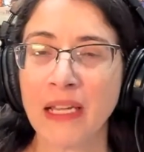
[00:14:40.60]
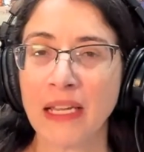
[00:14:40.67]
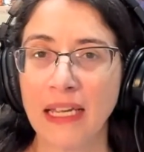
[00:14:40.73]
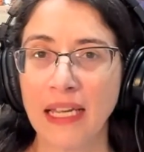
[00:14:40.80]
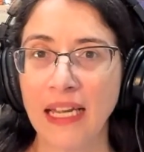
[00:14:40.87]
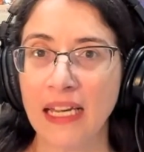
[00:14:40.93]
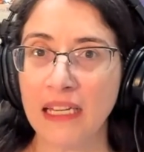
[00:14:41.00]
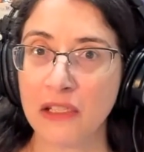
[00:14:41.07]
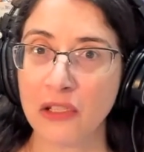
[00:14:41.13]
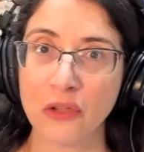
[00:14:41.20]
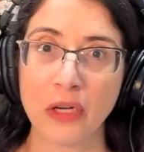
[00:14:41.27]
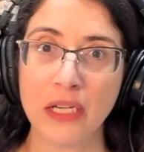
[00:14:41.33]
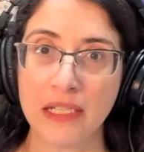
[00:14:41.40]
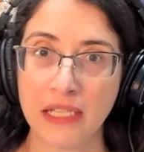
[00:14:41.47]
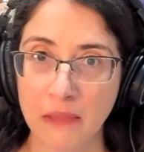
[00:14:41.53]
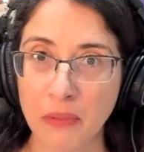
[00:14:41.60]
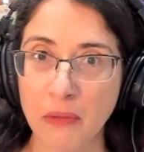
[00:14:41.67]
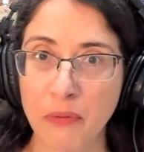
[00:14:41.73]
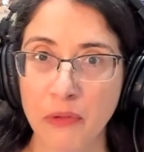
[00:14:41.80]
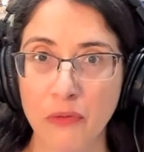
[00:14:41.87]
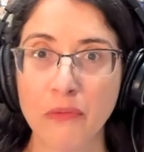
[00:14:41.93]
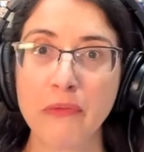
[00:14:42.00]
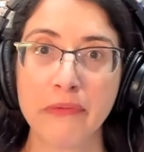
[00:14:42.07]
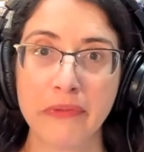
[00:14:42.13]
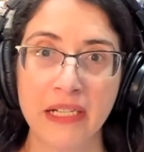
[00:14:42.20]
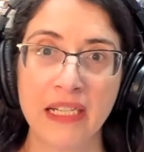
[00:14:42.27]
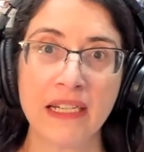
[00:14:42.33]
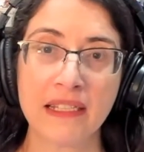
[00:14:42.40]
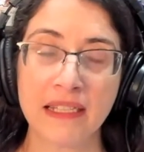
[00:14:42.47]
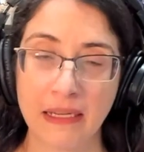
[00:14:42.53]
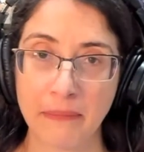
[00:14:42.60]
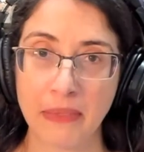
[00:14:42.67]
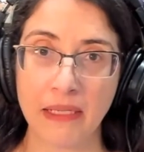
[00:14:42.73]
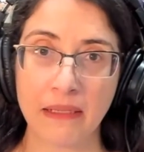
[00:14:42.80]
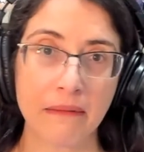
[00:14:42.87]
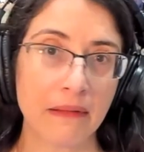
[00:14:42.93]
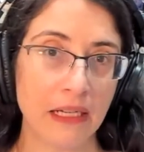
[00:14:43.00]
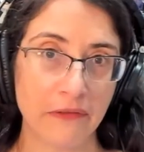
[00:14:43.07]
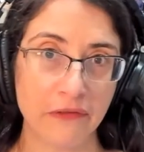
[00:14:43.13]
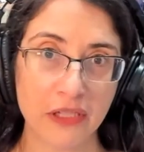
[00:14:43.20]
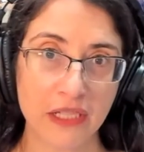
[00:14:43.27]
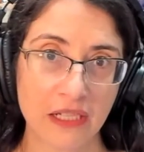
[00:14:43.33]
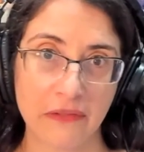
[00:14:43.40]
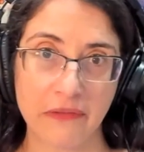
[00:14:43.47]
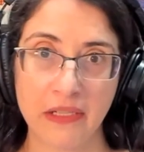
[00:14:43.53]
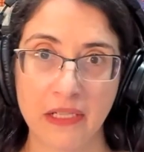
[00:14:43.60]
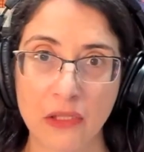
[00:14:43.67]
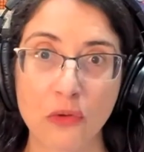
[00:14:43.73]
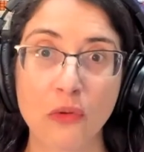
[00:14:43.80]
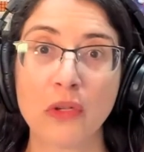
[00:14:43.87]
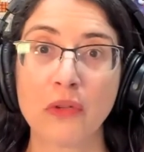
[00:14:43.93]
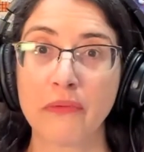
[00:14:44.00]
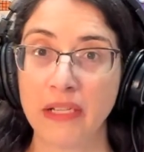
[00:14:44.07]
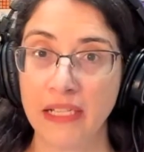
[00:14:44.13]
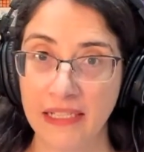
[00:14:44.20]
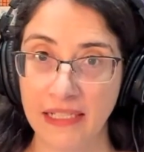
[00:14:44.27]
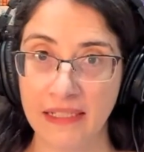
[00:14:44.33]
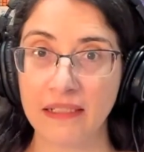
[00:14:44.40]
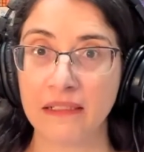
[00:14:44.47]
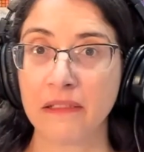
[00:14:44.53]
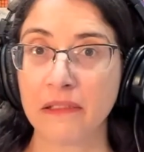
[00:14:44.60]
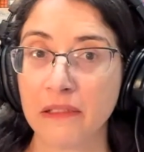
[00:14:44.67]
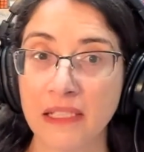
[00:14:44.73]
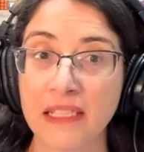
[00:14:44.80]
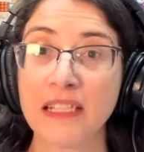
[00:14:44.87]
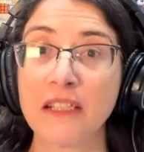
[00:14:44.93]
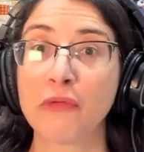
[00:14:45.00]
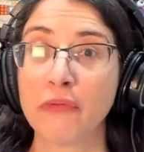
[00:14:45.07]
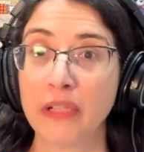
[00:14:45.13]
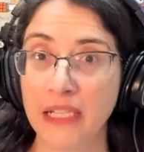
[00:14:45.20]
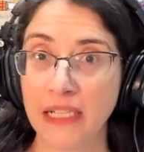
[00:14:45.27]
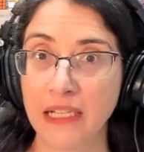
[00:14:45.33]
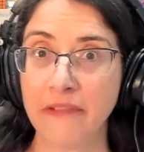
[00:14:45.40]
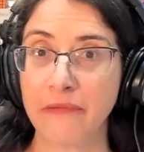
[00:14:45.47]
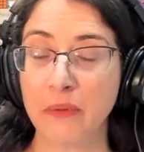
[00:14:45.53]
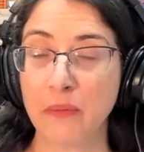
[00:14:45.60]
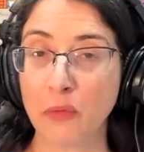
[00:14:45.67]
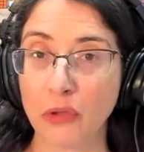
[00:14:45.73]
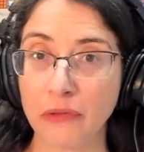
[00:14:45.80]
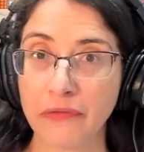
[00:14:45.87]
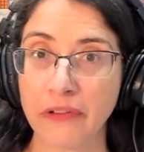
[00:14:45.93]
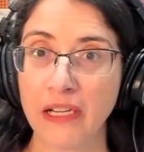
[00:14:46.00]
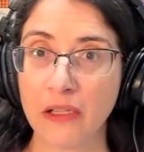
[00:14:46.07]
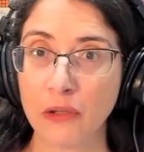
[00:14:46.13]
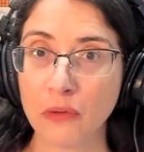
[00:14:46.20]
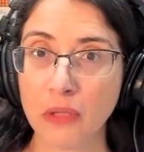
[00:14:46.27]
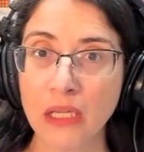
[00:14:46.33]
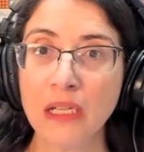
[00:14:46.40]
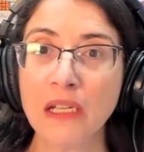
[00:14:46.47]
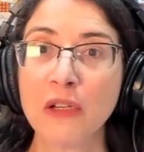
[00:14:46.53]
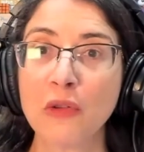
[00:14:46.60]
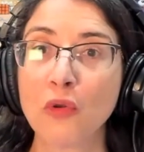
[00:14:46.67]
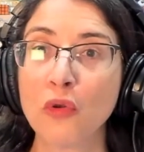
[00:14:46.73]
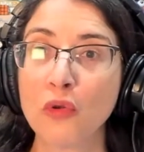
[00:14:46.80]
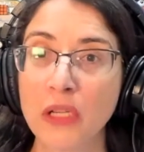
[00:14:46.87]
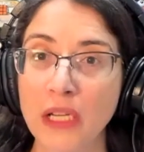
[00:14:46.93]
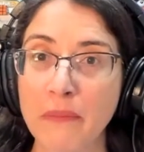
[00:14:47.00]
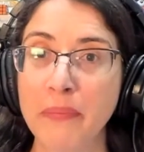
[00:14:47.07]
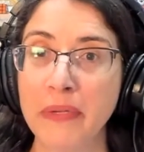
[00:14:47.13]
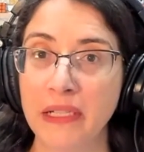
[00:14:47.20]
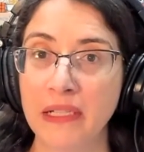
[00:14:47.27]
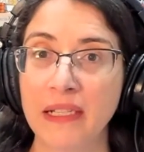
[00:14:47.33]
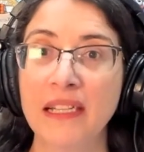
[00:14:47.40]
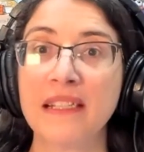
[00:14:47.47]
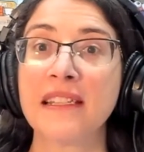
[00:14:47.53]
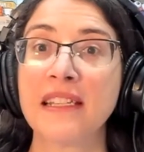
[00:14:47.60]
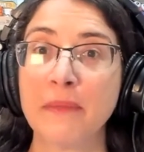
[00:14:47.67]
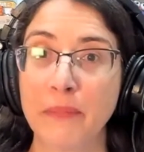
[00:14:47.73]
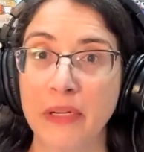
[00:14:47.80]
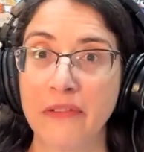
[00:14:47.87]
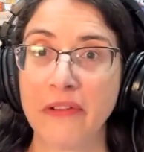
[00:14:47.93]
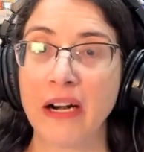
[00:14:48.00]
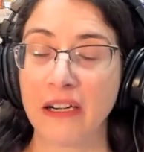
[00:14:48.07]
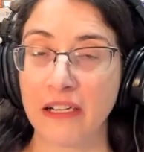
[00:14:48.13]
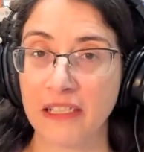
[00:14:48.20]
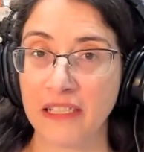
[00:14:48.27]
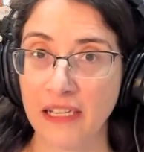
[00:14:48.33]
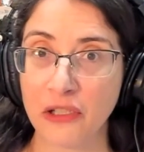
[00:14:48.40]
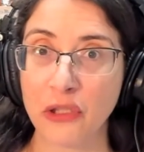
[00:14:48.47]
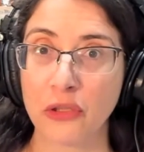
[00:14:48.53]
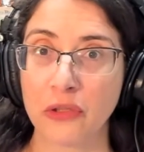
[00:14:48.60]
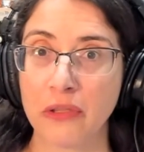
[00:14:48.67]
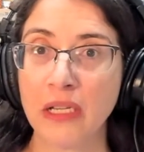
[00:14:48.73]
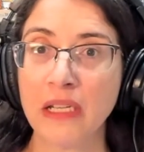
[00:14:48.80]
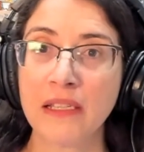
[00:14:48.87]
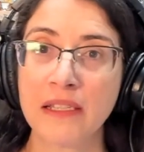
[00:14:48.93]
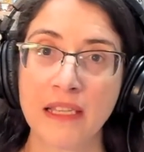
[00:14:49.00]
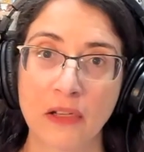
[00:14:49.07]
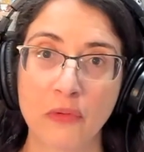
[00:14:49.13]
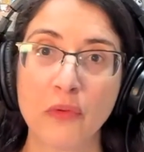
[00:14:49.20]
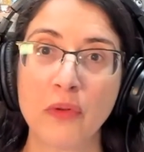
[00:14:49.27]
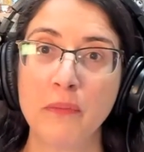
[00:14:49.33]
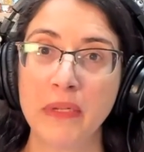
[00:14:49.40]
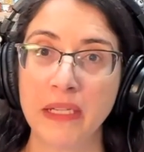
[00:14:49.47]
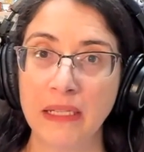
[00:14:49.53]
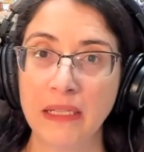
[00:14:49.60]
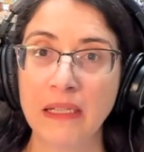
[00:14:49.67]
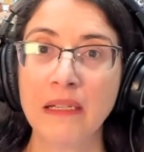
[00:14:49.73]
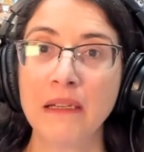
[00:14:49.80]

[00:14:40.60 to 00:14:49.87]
So I think people will really examine every service. Do I really need it? Does it really give me more value? Could I build a simpler architecture that will be